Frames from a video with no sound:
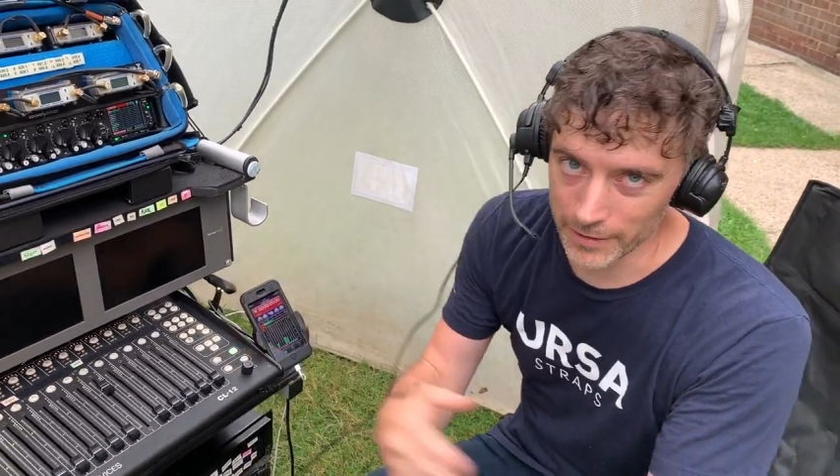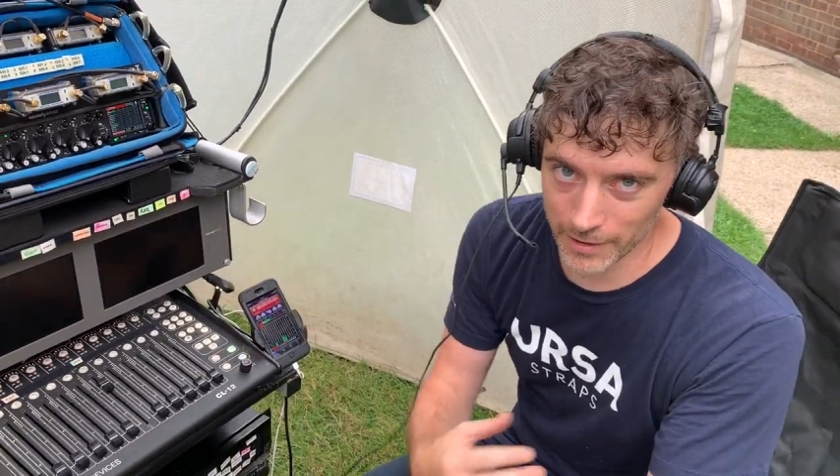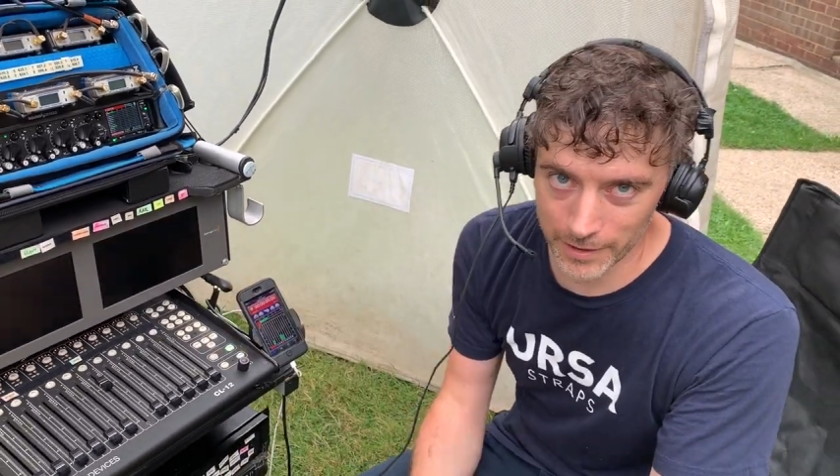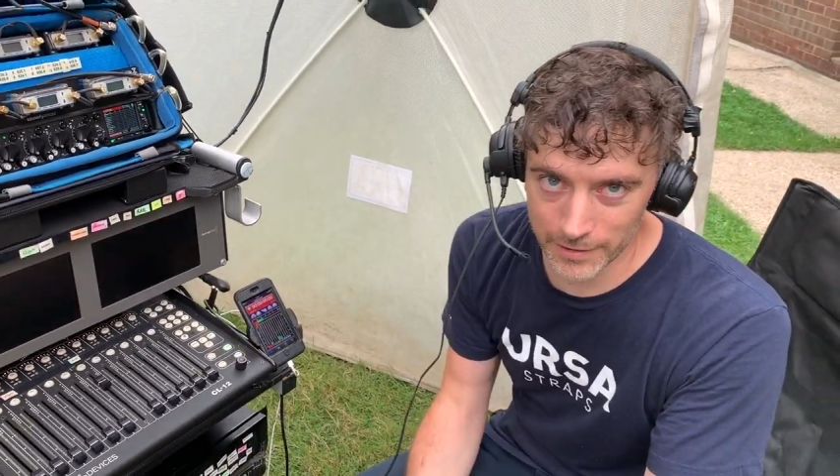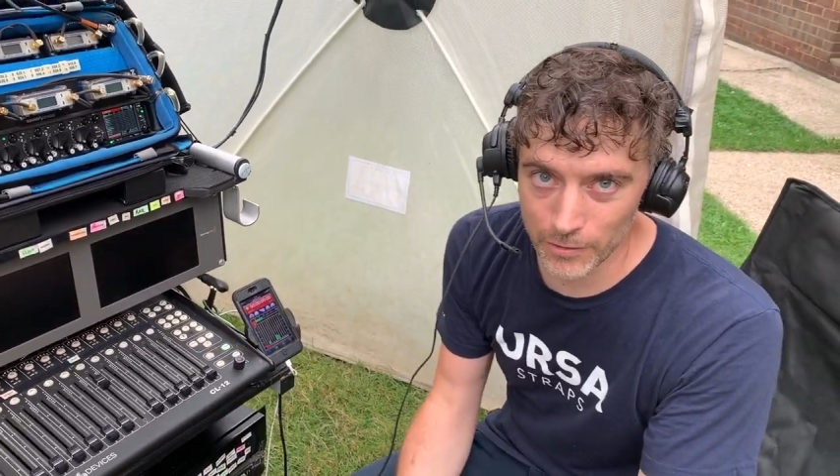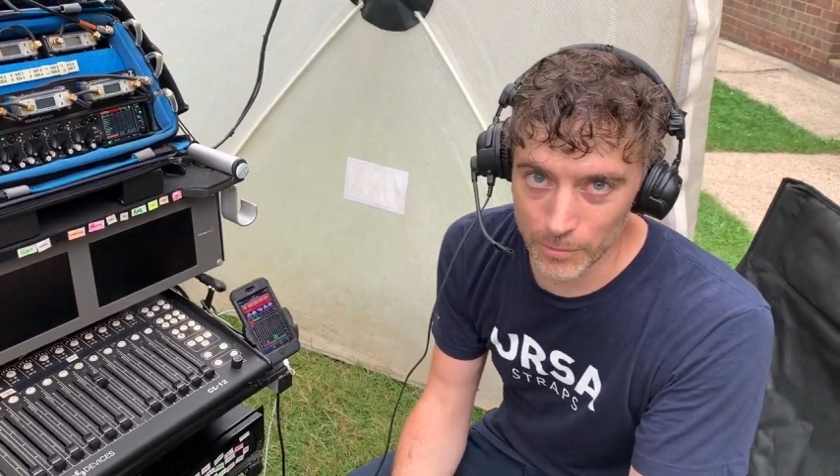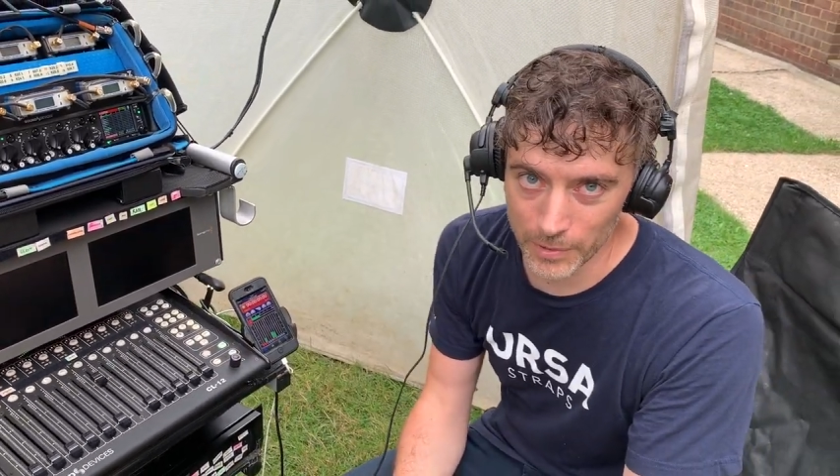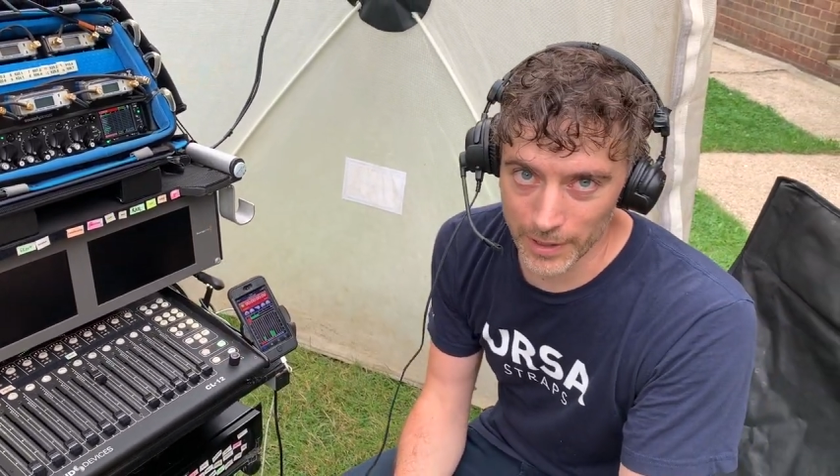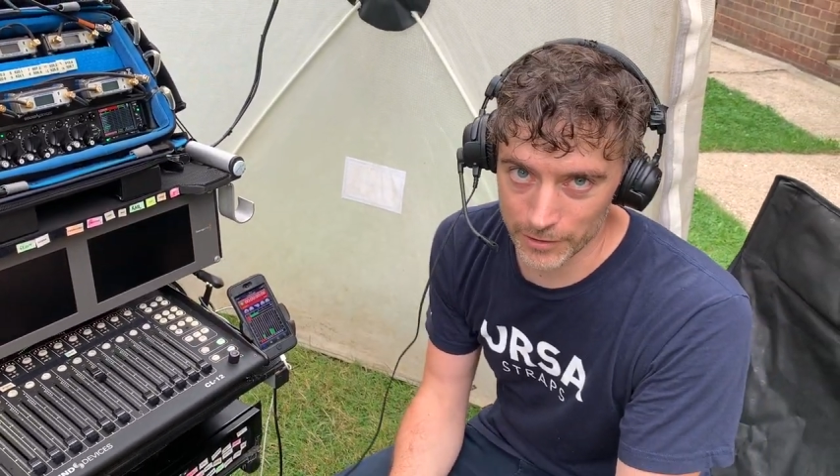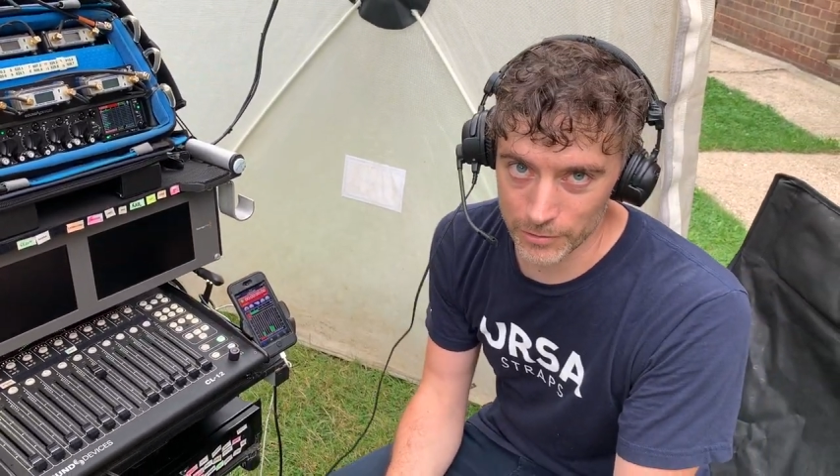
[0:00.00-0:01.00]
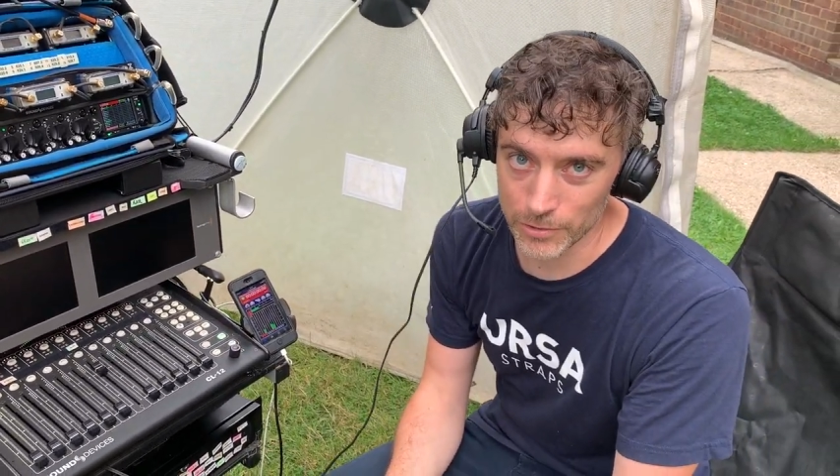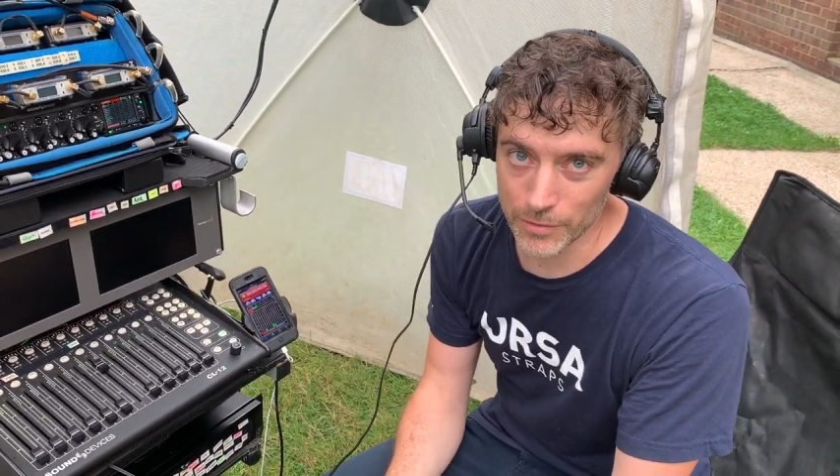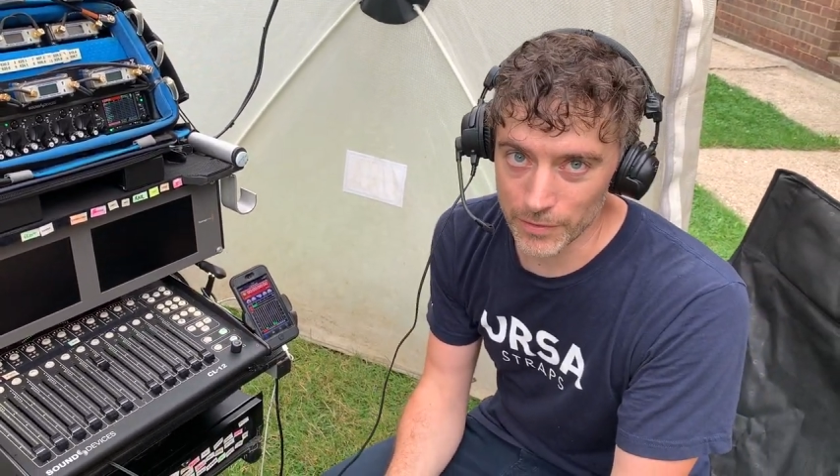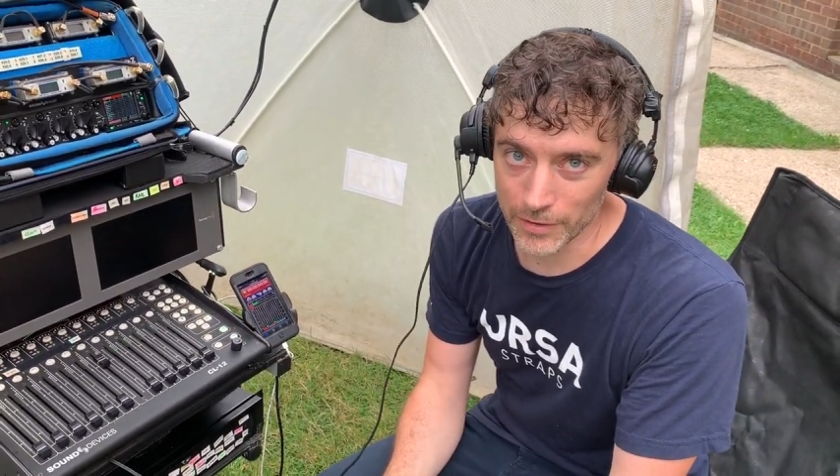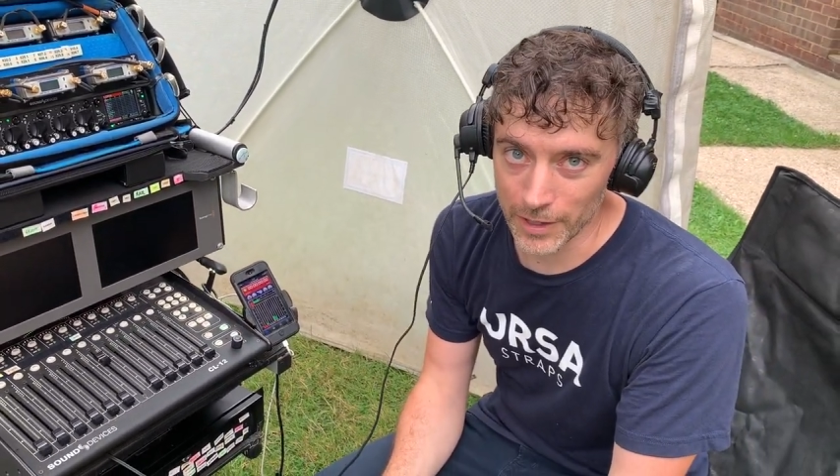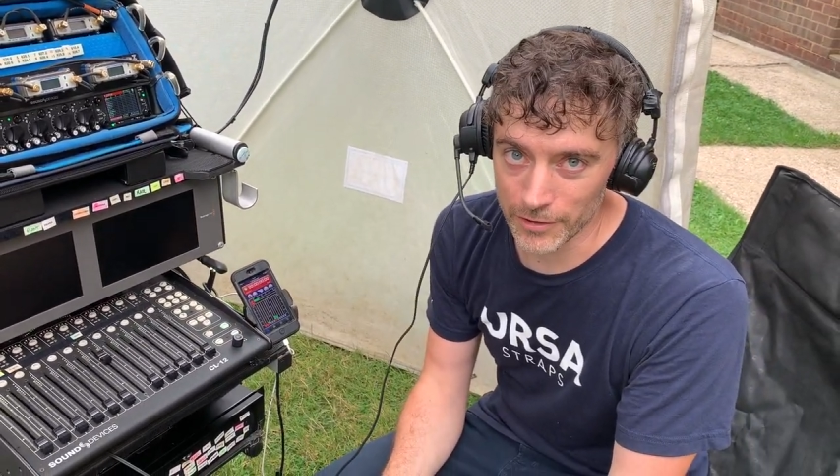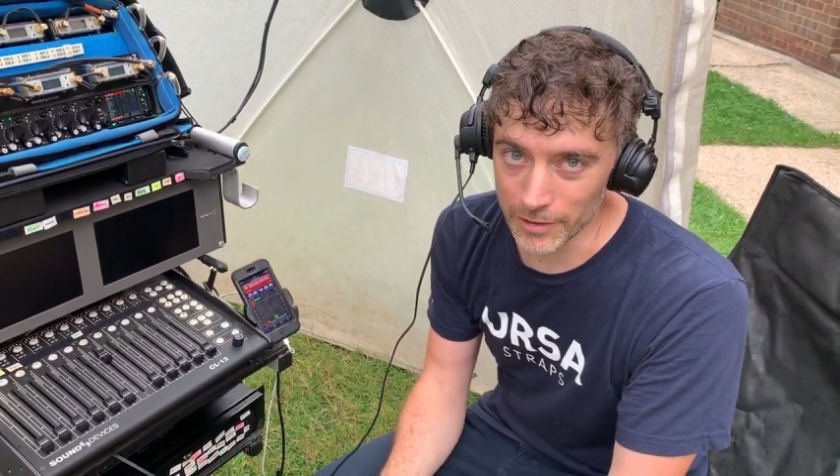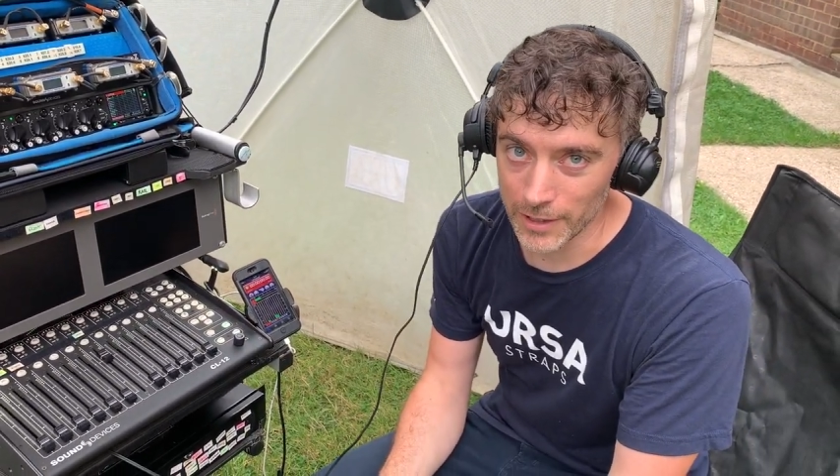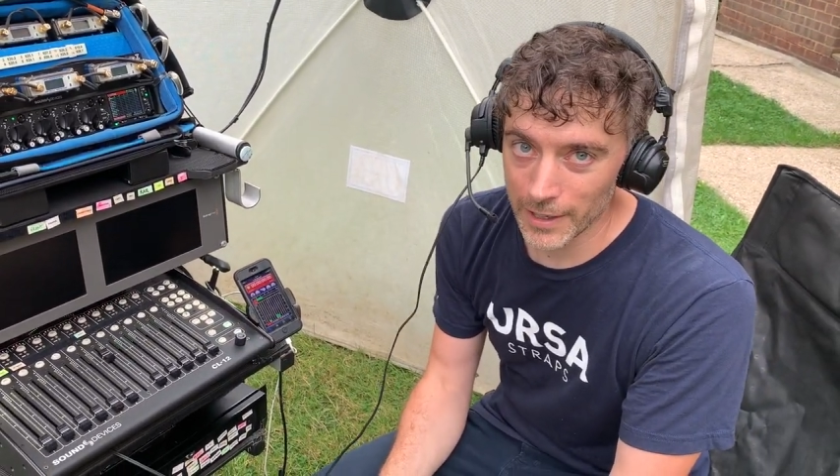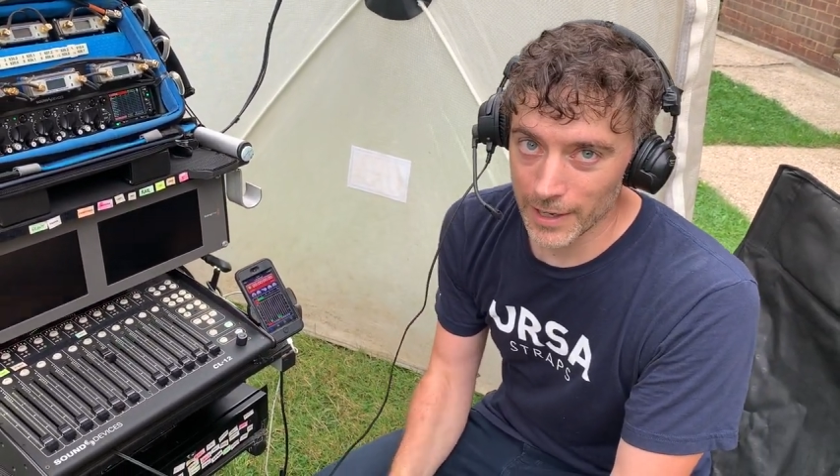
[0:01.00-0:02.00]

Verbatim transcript: It's like a normal, natural conversation,